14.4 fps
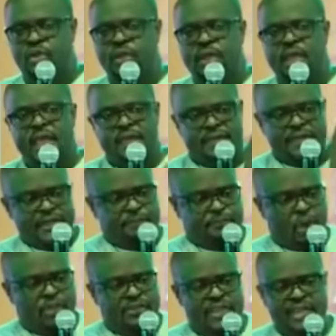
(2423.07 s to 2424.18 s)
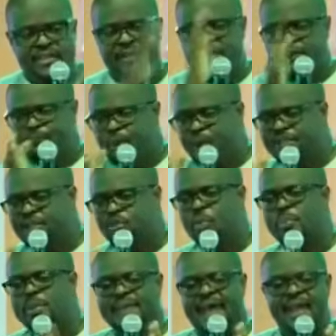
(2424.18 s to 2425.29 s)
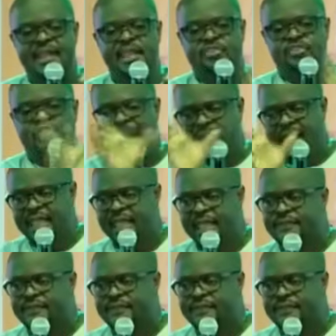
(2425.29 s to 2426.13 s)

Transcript: this project will be done in so many years.